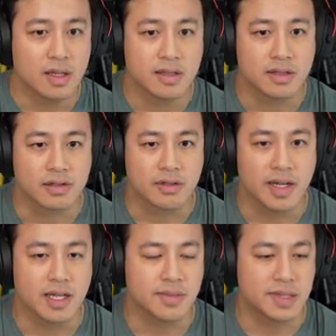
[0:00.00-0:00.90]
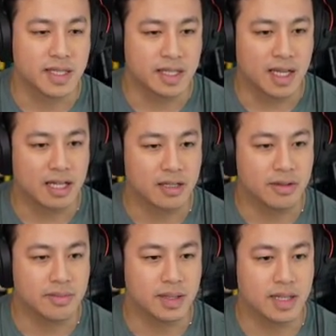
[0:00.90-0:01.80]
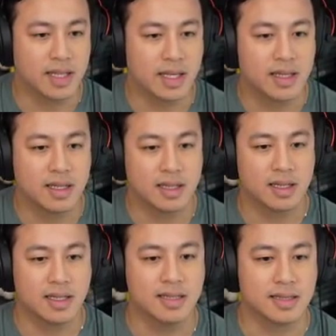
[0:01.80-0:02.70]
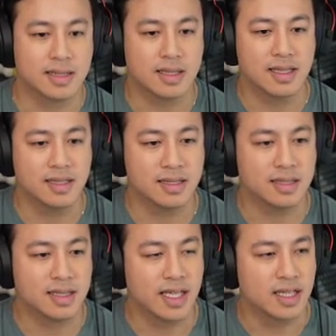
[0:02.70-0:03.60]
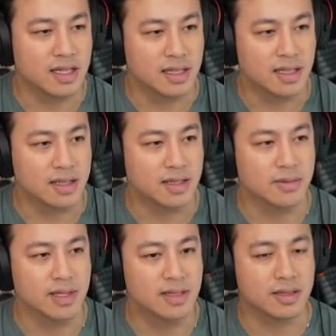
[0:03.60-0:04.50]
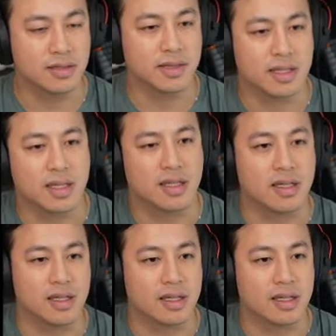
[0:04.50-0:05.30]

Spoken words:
So great, Obsidian calendar plugin. Let's take a look. What is going on here?